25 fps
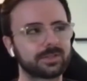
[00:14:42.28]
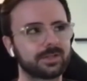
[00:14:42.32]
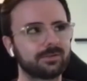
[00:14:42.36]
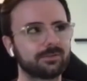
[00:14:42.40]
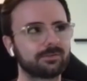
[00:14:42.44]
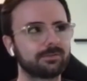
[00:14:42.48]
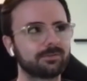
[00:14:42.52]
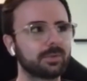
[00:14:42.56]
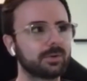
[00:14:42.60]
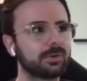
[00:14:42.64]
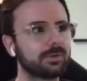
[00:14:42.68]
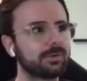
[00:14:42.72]

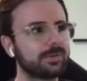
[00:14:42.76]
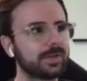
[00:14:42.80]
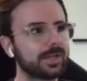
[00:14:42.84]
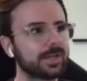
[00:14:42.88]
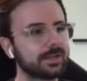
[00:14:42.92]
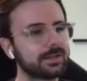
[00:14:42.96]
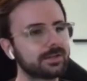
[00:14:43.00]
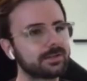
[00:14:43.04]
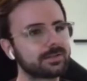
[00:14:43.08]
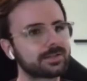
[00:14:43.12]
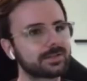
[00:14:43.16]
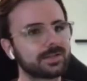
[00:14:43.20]

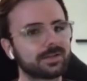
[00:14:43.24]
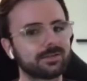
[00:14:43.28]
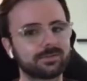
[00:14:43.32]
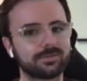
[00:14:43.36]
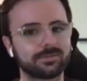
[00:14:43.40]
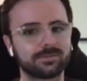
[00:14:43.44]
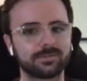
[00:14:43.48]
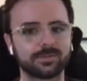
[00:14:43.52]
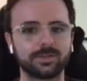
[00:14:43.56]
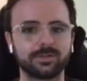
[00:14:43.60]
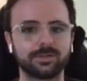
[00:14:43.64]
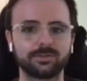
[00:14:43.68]
motivated,
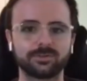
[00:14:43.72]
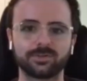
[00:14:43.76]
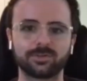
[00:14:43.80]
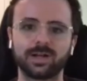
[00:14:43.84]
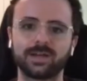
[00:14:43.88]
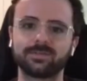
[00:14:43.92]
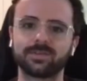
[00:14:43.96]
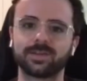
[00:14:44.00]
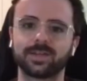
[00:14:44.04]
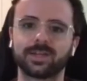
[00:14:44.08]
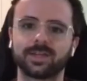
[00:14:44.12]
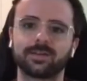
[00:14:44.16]
you're
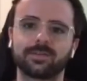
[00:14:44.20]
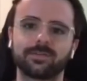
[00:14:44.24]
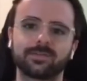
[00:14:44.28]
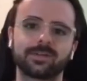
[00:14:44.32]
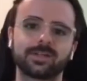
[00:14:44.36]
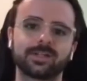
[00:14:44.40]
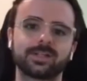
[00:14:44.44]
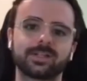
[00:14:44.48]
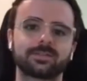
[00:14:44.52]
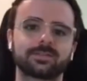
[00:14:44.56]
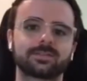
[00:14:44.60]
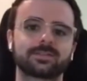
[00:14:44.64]
driving it,
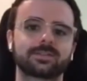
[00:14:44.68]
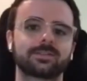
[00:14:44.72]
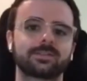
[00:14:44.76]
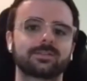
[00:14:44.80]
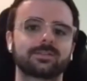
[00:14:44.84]
right? So